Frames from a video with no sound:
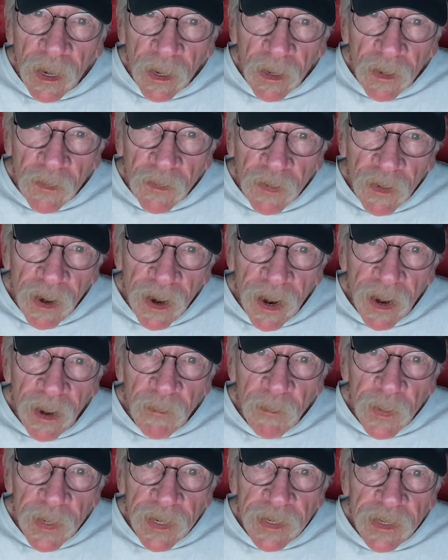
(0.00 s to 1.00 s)

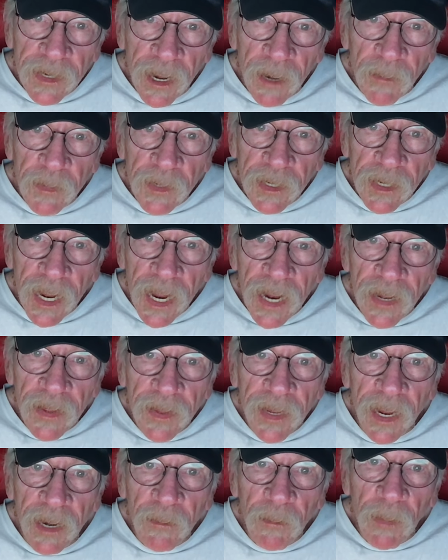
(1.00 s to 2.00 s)
Trump is upset
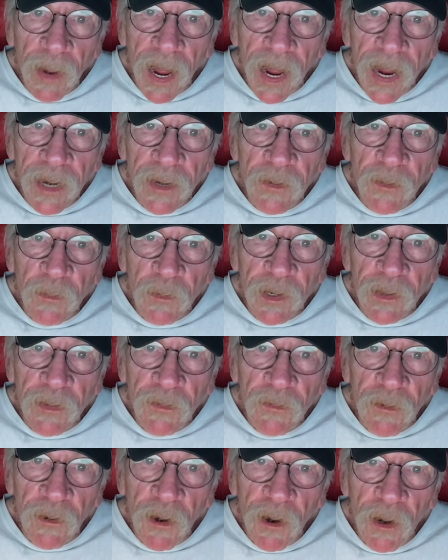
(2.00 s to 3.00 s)
that Biden
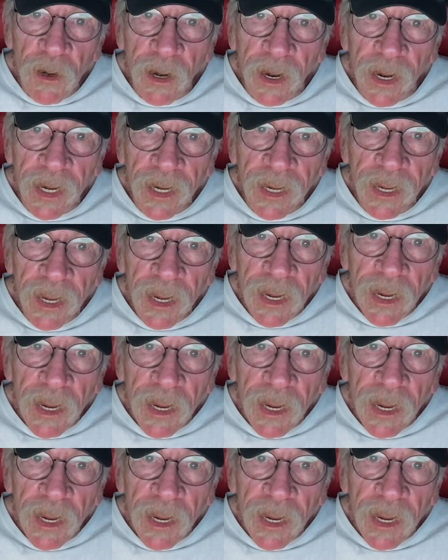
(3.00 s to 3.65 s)
withdrawing